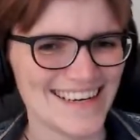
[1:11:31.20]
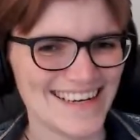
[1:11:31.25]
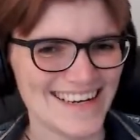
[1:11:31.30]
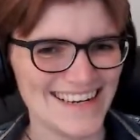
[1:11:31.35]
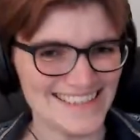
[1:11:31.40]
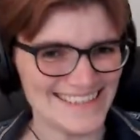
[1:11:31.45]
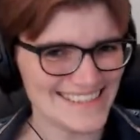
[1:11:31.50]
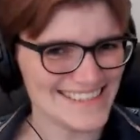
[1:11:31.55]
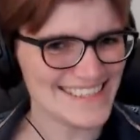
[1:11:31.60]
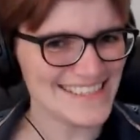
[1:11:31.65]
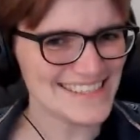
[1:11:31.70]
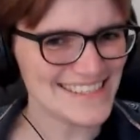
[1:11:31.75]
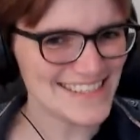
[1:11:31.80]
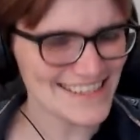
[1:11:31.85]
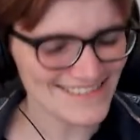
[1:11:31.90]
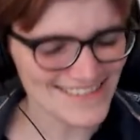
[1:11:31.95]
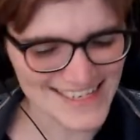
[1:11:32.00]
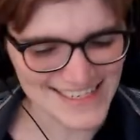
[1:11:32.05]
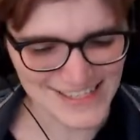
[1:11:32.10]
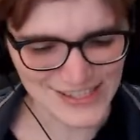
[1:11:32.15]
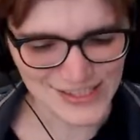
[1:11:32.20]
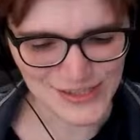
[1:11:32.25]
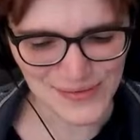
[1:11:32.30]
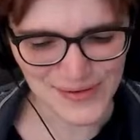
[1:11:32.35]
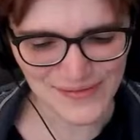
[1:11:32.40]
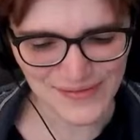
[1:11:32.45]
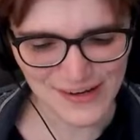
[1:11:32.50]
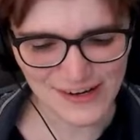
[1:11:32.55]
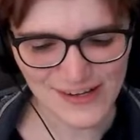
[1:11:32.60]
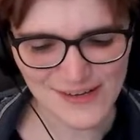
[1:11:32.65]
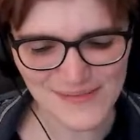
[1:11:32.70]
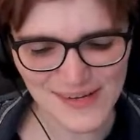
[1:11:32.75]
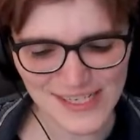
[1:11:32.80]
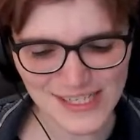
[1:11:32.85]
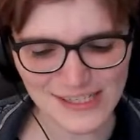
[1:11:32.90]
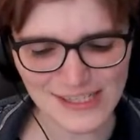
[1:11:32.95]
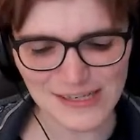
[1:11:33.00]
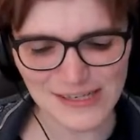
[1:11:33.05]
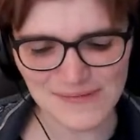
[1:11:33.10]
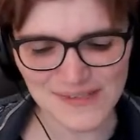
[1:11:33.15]
Indeed, there is. So it very much
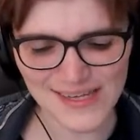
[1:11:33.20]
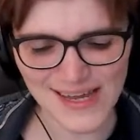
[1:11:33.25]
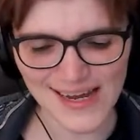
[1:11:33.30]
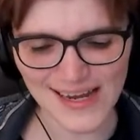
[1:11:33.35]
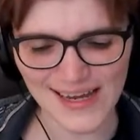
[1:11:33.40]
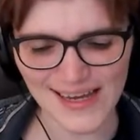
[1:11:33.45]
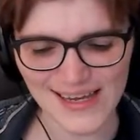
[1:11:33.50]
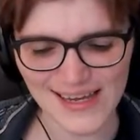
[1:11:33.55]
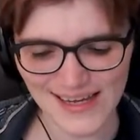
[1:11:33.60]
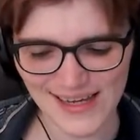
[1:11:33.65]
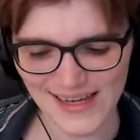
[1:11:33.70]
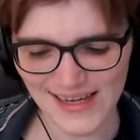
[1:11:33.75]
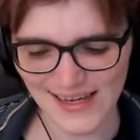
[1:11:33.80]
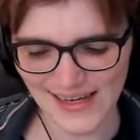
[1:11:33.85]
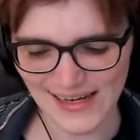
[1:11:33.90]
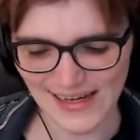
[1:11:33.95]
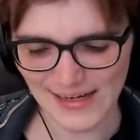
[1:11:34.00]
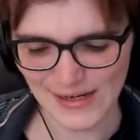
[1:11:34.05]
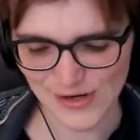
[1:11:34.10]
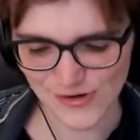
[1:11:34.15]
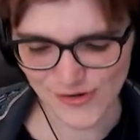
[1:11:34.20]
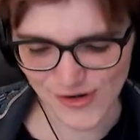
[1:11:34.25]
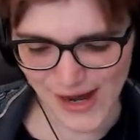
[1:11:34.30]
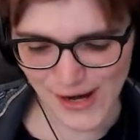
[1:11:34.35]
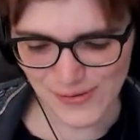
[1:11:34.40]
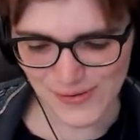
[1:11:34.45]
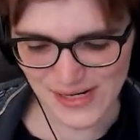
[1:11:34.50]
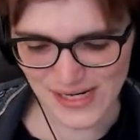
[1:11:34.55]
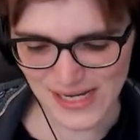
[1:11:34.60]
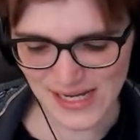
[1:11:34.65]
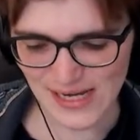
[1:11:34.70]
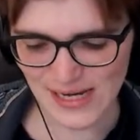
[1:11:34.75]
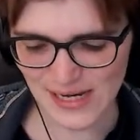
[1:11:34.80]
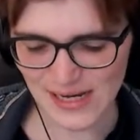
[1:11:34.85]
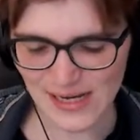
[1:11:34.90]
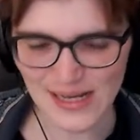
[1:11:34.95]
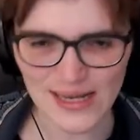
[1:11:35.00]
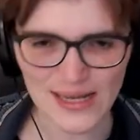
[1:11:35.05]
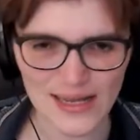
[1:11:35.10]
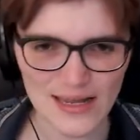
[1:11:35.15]
seems like
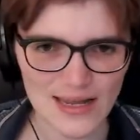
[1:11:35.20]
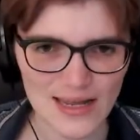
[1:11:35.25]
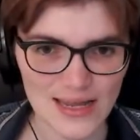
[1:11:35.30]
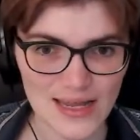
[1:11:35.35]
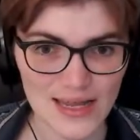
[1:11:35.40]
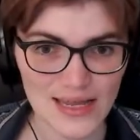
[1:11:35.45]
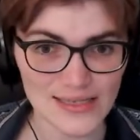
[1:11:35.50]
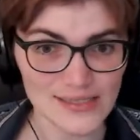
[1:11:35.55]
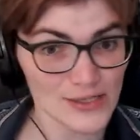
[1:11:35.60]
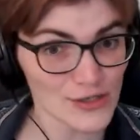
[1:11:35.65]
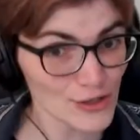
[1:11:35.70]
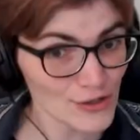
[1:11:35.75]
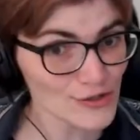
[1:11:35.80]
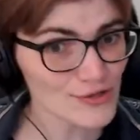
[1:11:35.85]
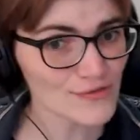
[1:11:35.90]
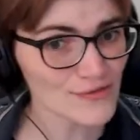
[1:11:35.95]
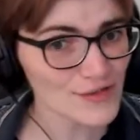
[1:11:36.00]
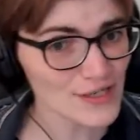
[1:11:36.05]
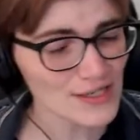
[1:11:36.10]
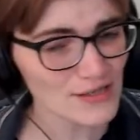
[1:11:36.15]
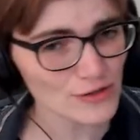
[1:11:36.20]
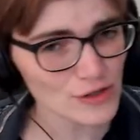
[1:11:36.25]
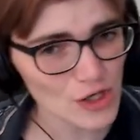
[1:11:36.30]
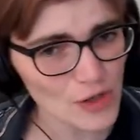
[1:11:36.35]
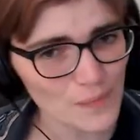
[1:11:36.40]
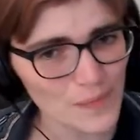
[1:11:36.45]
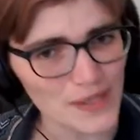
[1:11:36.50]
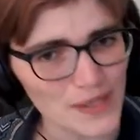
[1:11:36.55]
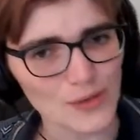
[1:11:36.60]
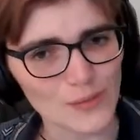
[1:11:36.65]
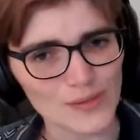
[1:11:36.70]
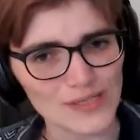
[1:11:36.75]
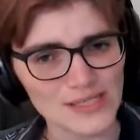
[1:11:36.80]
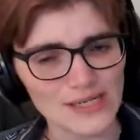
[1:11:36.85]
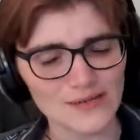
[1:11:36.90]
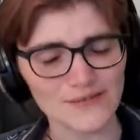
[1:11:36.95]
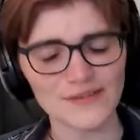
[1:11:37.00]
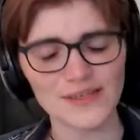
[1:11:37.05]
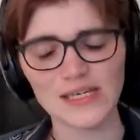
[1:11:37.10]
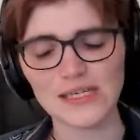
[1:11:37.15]
crowding is a controversial topic with
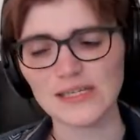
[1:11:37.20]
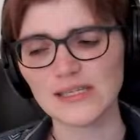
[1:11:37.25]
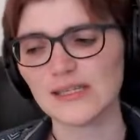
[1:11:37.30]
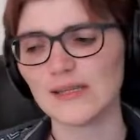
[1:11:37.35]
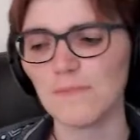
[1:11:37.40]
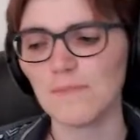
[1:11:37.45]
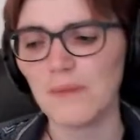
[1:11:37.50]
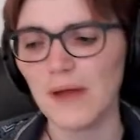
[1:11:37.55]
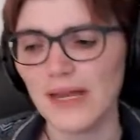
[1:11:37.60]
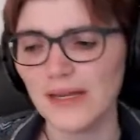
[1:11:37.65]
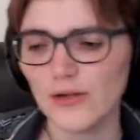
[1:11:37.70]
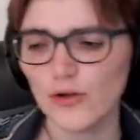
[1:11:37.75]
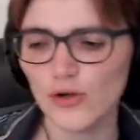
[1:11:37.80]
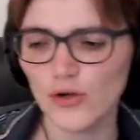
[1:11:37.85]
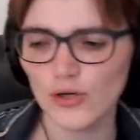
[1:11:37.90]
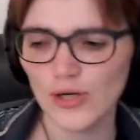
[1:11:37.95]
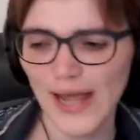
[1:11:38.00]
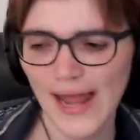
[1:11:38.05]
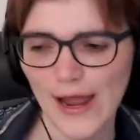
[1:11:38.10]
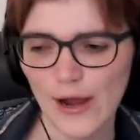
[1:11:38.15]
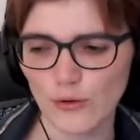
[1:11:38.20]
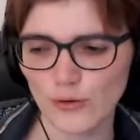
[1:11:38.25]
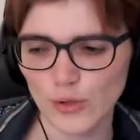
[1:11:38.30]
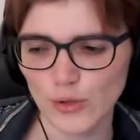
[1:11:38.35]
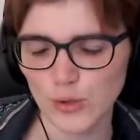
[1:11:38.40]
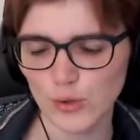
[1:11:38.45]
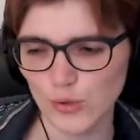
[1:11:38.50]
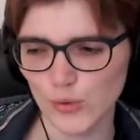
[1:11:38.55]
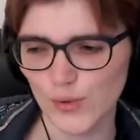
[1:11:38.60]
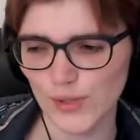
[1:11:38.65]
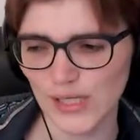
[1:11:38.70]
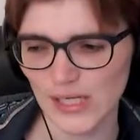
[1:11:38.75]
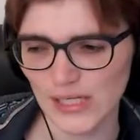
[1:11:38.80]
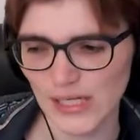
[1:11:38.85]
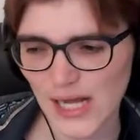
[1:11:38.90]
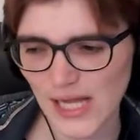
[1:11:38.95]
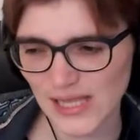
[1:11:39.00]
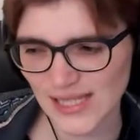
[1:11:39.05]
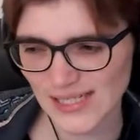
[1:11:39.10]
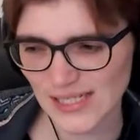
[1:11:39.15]
Cepheids, depending on how you do the
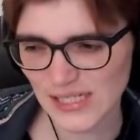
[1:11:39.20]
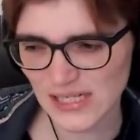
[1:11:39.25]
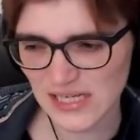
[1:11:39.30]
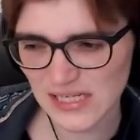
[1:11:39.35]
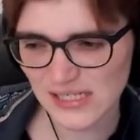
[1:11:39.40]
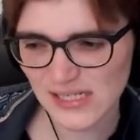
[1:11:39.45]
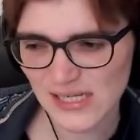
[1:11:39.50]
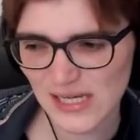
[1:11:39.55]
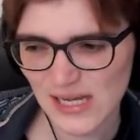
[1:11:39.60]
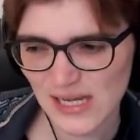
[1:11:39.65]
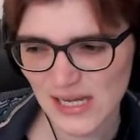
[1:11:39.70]
analysis.